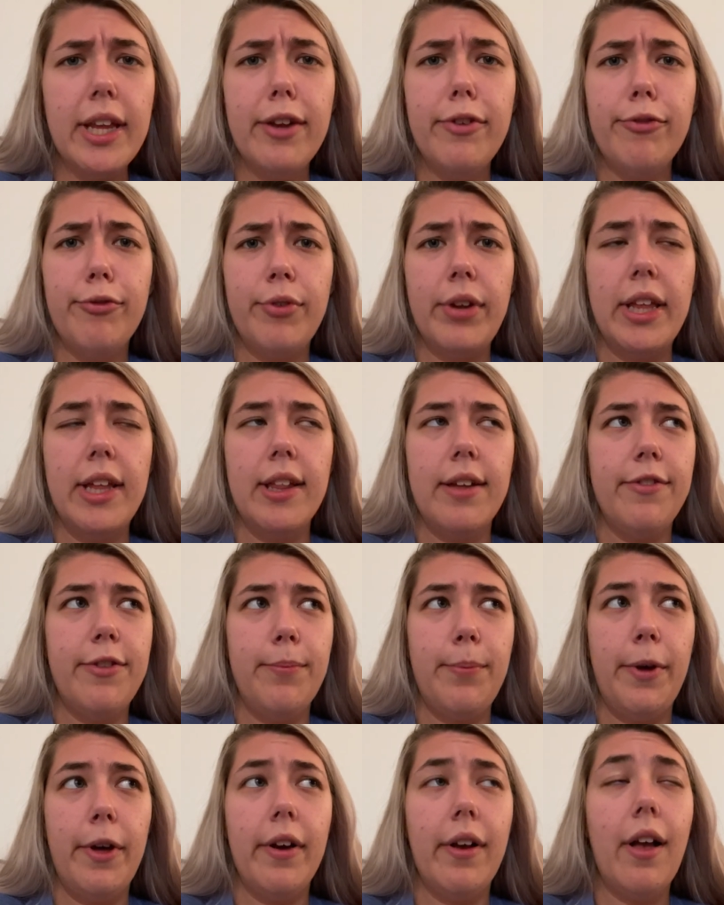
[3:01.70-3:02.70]
really love the
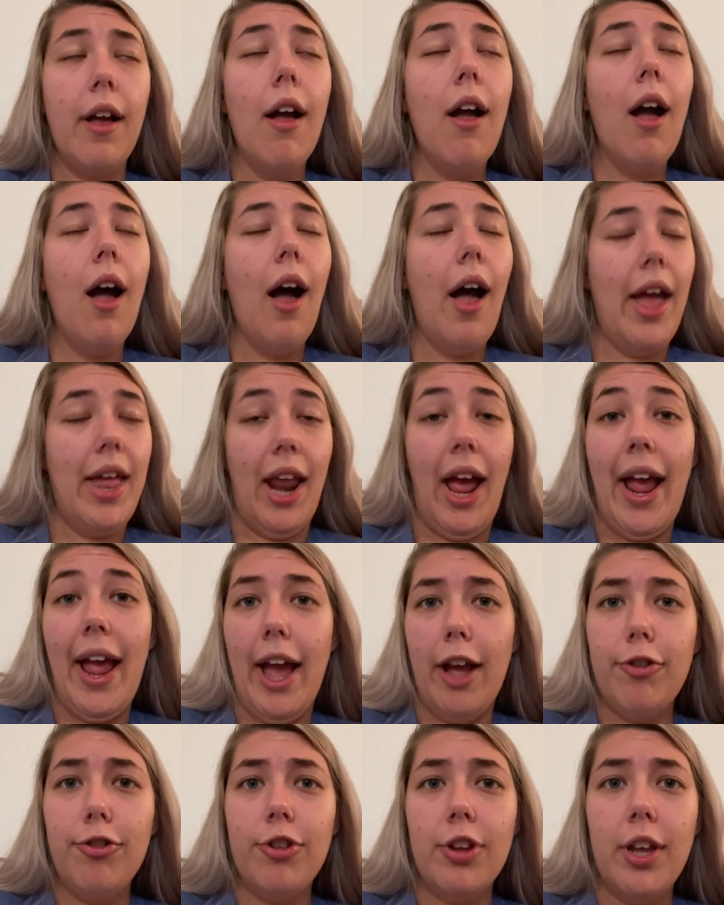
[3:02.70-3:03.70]
book. And I
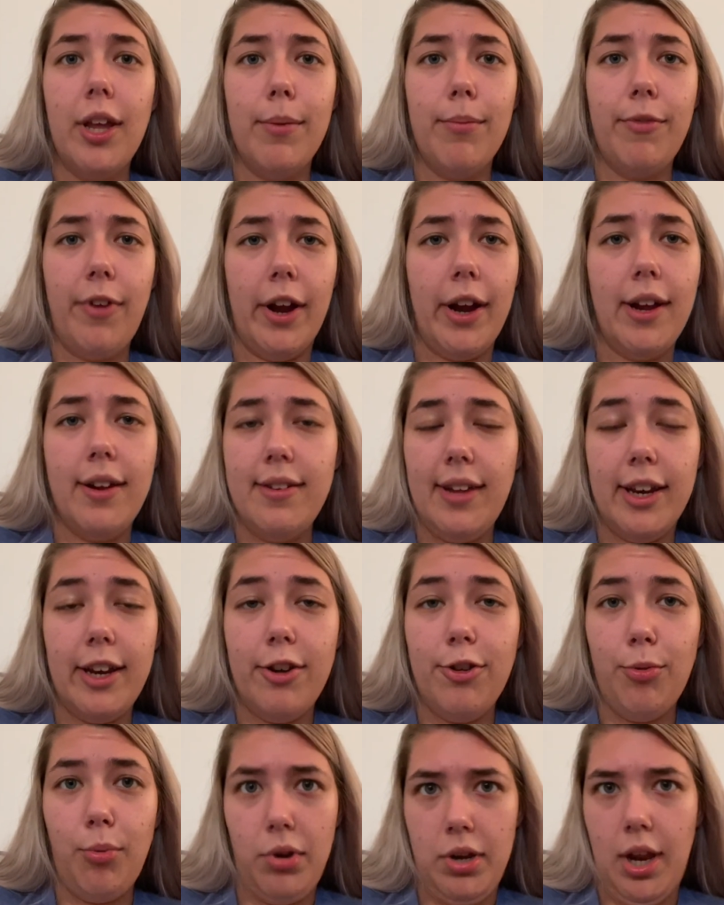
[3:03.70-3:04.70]
actually am very excited
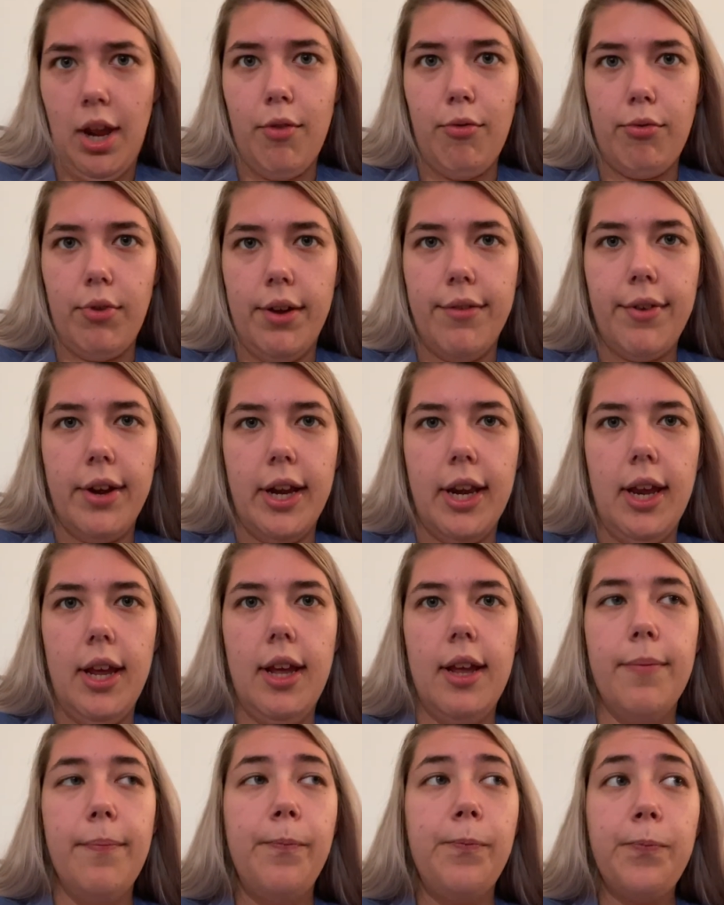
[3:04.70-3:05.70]
to one day reread it,